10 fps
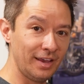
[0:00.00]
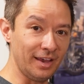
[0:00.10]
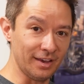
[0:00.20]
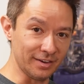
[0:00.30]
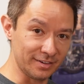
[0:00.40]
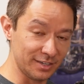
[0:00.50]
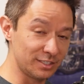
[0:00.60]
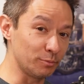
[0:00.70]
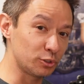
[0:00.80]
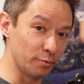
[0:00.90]
get
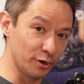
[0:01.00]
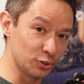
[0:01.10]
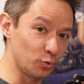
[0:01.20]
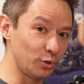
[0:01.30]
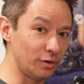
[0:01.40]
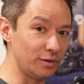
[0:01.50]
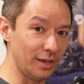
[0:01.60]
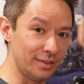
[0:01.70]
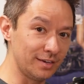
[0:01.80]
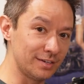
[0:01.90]
some experience with it,
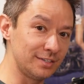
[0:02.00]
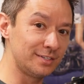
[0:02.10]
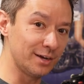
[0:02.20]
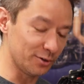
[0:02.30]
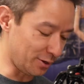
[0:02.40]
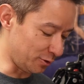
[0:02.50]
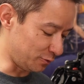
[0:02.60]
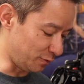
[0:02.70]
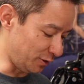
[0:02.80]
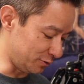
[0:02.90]
and then get detailed on
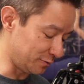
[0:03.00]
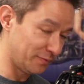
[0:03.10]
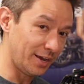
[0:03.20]
those videos.